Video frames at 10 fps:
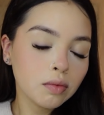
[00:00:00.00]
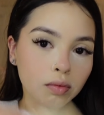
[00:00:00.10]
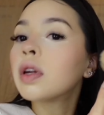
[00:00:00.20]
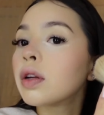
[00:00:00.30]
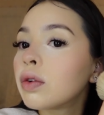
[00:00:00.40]

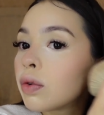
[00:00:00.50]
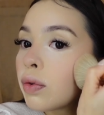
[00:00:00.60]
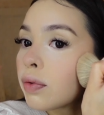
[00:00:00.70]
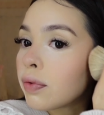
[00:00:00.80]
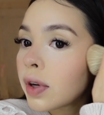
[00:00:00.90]
And I
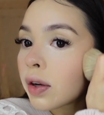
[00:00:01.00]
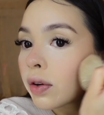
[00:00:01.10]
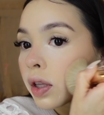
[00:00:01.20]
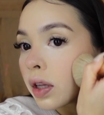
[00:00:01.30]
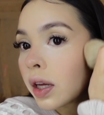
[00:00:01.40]
do
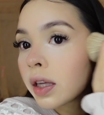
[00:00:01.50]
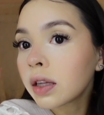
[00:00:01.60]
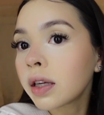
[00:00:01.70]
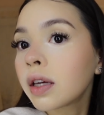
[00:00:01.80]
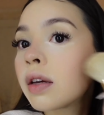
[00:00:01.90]
very
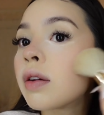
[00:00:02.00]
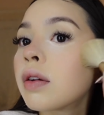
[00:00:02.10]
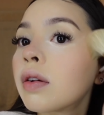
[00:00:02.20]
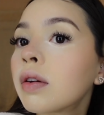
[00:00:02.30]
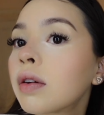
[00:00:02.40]
lightly.
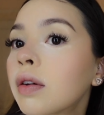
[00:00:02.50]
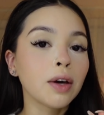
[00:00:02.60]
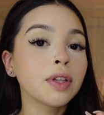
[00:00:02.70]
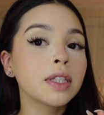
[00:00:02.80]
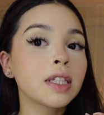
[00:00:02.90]
Now
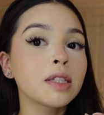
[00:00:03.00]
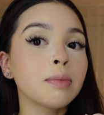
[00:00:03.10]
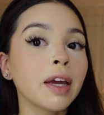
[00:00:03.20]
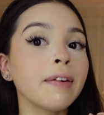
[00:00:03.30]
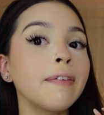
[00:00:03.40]
this is
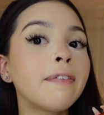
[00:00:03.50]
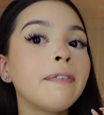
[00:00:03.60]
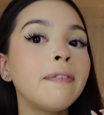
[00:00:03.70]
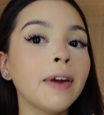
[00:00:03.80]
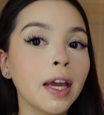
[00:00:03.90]
my
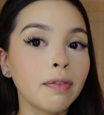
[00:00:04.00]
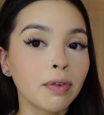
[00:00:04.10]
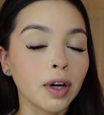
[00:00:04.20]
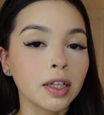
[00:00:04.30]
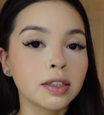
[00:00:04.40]

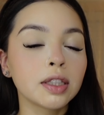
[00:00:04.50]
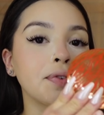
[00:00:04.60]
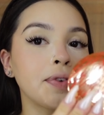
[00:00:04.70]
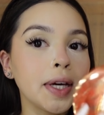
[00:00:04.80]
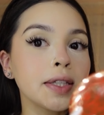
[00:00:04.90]
favorite
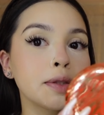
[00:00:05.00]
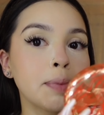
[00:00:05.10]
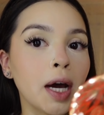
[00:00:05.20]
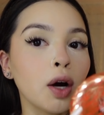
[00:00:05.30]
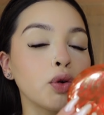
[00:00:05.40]
face
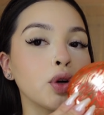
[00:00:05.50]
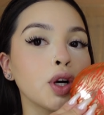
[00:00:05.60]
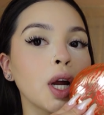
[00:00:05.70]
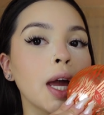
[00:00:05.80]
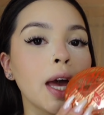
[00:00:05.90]

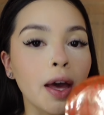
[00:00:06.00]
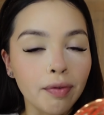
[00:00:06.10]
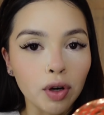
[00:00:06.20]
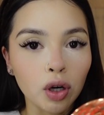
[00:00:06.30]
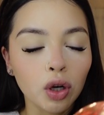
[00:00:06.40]
powder
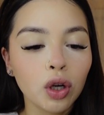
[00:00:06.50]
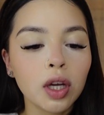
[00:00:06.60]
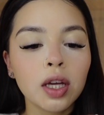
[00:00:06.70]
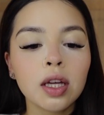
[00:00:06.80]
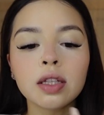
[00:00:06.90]
ever.
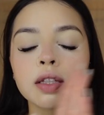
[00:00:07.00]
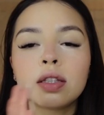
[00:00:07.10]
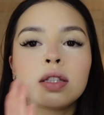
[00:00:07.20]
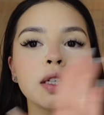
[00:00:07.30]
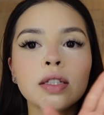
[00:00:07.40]

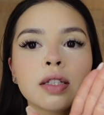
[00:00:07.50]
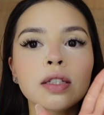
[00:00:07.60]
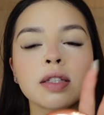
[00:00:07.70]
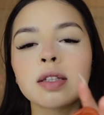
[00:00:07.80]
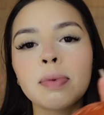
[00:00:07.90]
This
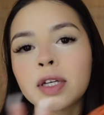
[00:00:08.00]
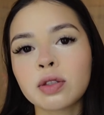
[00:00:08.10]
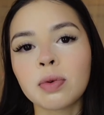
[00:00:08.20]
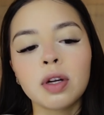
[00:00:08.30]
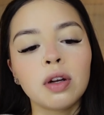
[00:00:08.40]
is the
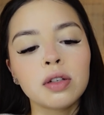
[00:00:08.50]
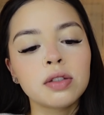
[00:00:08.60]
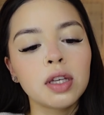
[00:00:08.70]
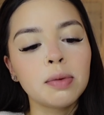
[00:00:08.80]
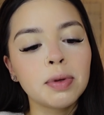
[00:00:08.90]
best one,
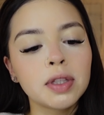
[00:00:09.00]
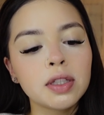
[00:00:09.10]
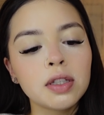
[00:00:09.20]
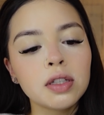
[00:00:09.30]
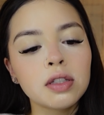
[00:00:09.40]
honestly, but
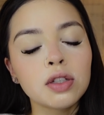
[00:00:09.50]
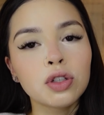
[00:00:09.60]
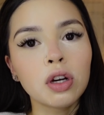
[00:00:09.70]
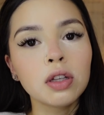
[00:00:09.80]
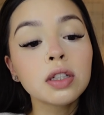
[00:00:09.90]
this is the
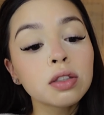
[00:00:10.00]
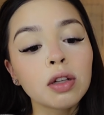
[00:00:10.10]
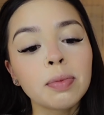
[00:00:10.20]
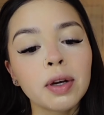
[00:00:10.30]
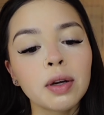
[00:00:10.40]
Charlotte
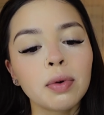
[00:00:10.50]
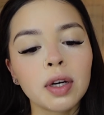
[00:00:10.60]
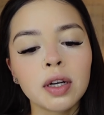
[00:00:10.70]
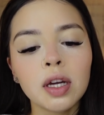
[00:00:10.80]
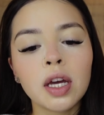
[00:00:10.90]
Tilbury one.